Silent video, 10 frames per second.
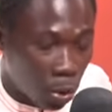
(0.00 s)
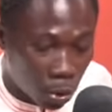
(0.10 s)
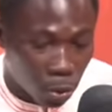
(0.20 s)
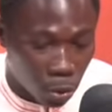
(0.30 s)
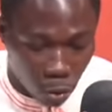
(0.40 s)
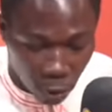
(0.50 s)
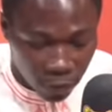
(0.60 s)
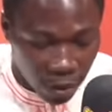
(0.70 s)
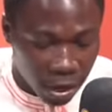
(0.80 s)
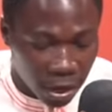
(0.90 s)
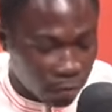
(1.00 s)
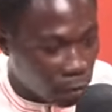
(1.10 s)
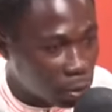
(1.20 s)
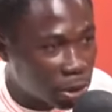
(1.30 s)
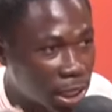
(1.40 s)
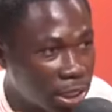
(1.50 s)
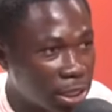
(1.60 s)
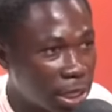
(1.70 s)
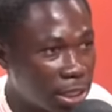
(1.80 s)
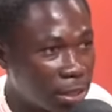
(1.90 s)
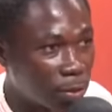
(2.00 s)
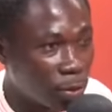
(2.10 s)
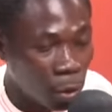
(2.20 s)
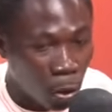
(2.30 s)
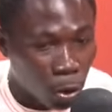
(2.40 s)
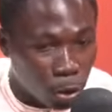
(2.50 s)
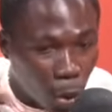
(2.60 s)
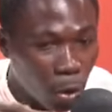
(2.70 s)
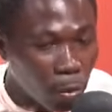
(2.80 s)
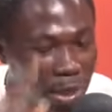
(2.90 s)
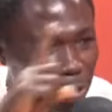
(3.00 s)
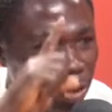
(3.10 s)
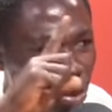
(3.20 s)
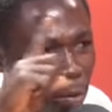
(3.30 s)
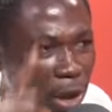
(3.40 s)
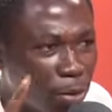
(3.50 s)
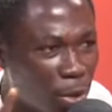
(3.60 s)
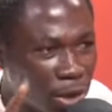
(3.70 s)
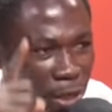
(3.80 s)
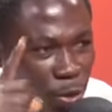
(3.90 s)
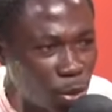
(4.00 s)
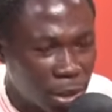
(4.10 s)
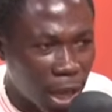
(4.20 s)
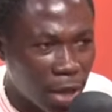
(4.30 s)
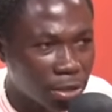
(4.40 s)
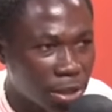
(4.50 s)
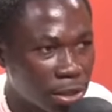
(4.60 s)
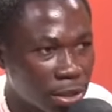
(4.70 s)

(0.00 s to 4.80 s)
Or no, or fire now for almost search him or turn with my turn back more than 2,000.